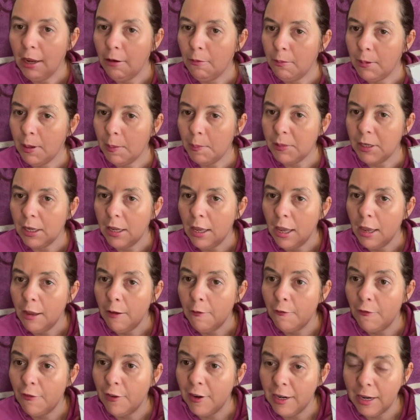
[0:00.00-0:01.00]
whipped
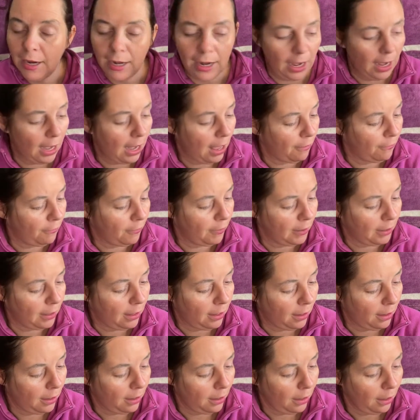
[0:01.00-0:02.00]
vanilla
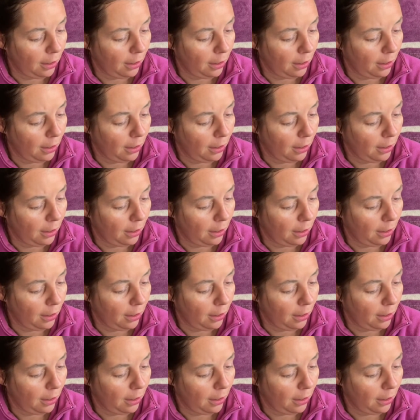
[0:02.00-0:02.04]
lavender